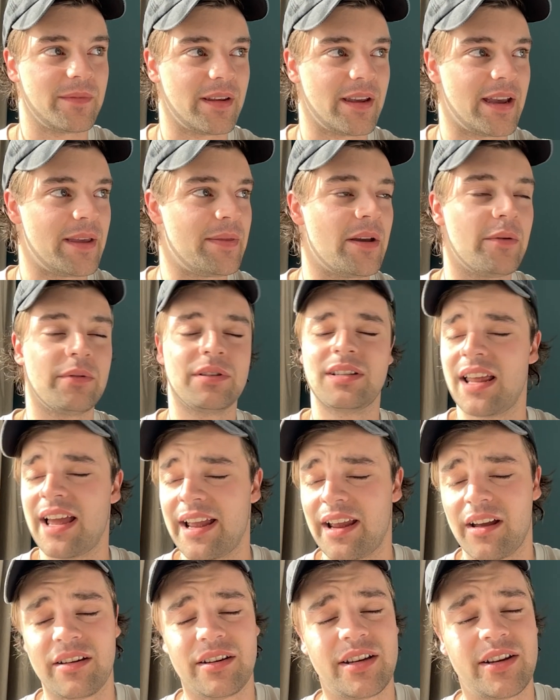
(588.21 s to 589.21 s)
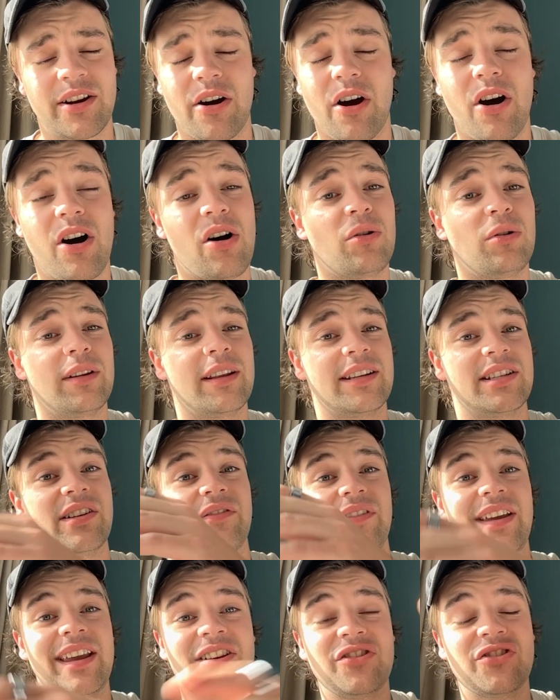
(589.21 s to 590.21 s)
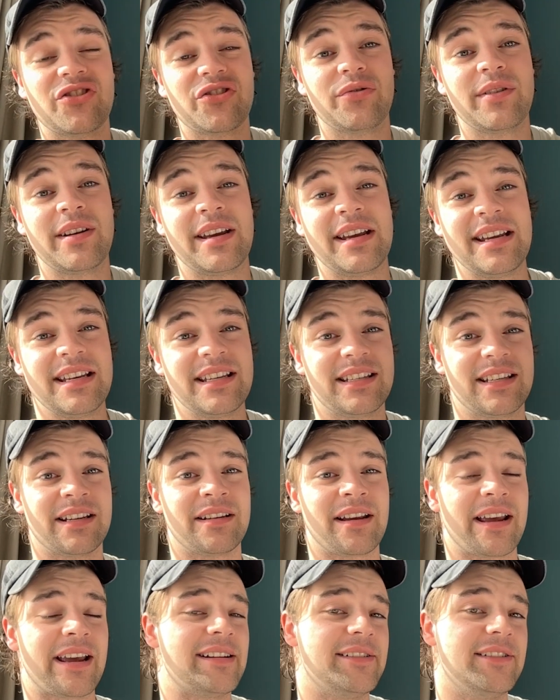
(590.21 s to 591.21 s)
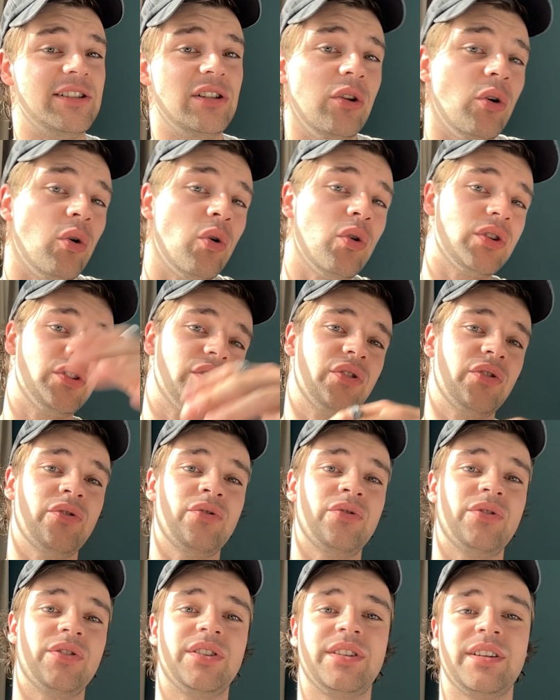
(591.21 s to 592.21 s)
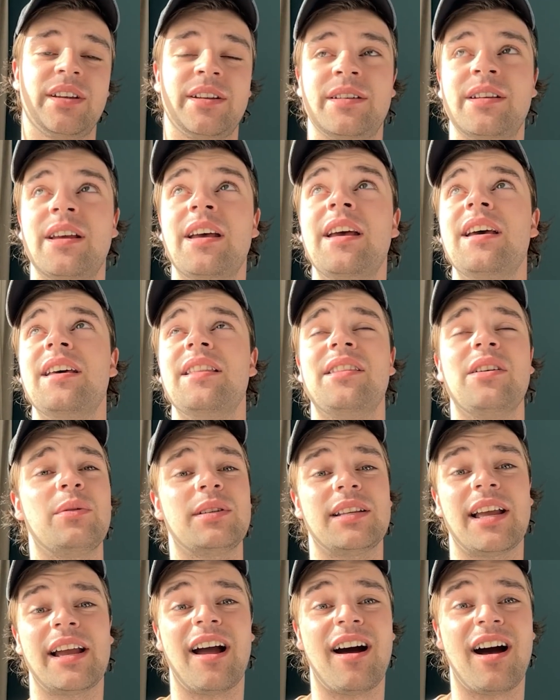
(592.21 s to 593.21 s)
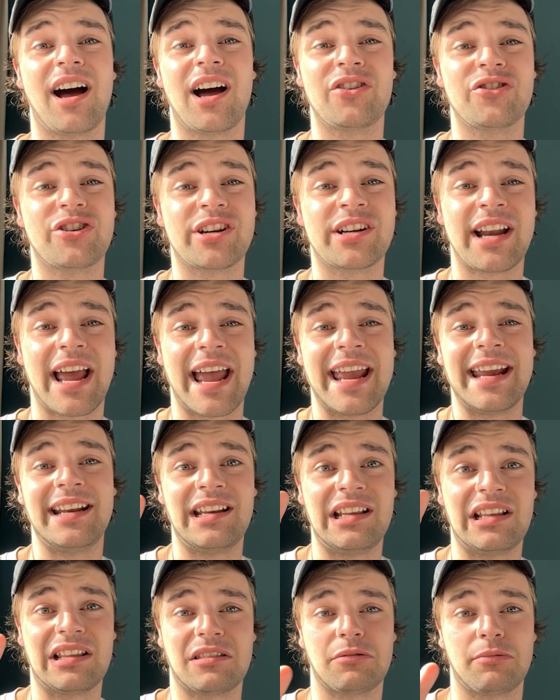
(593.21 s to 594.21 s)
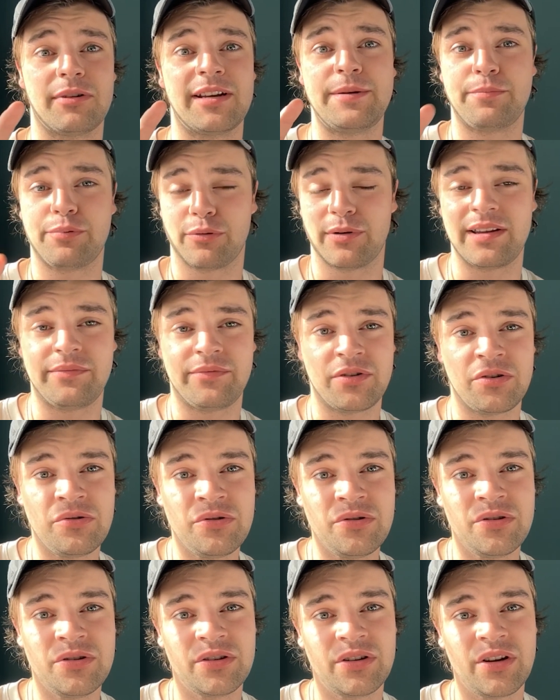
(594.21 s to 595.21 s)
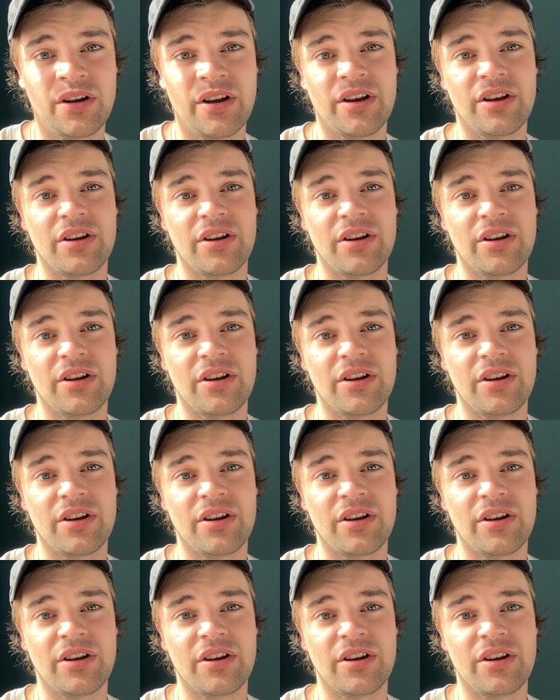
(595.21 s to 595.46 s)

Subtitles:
And there was like a whole list of injuries and lawsuits, and there was like 183 previews.